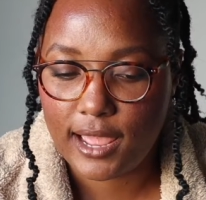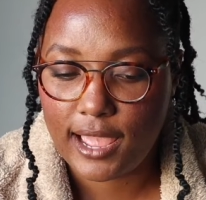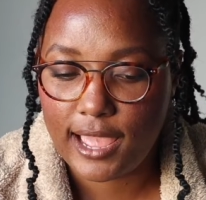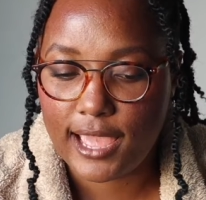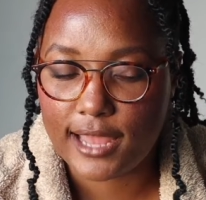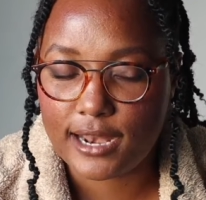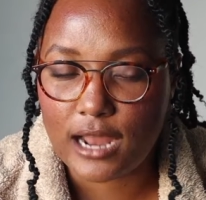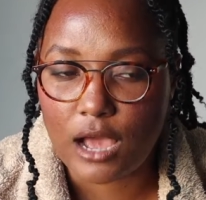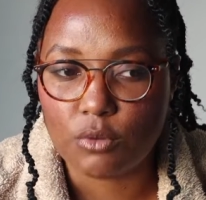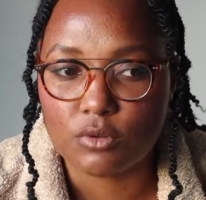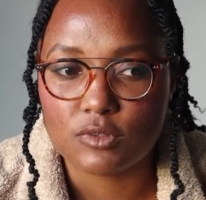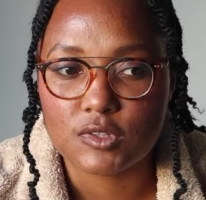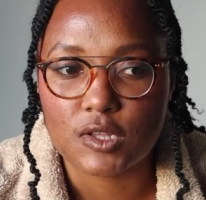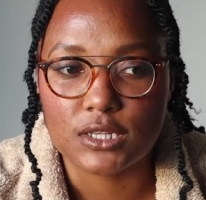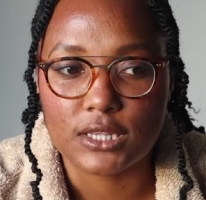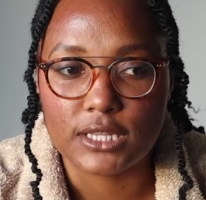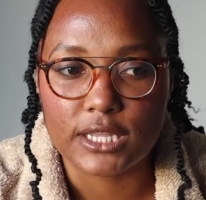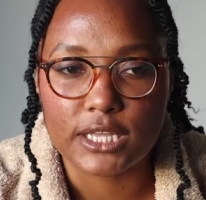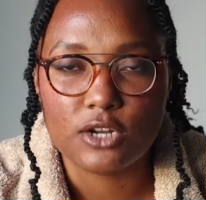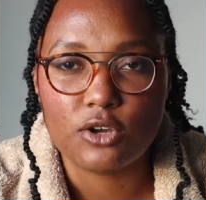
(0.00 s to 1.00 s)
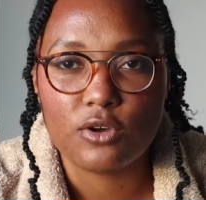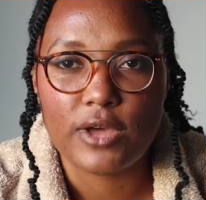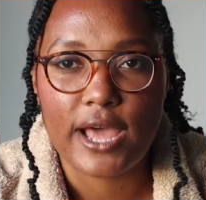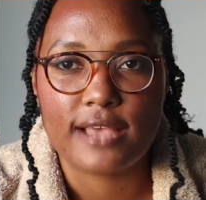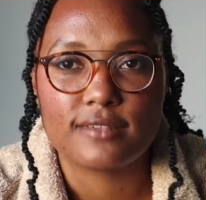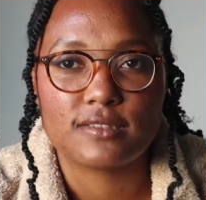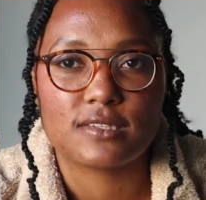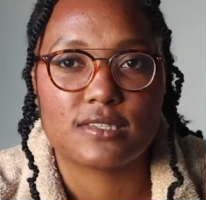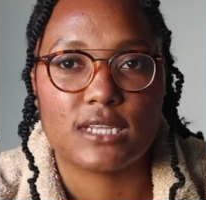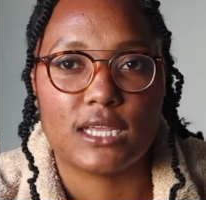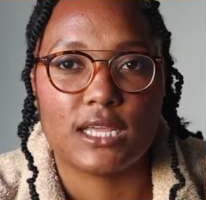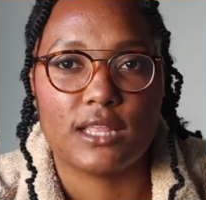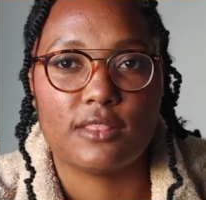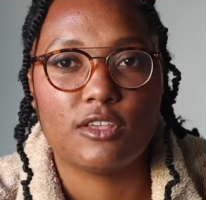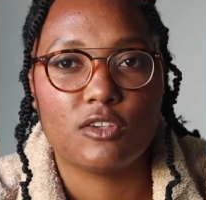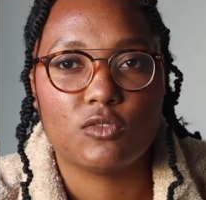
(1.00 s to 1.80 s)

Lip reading: And I was a little hesitant.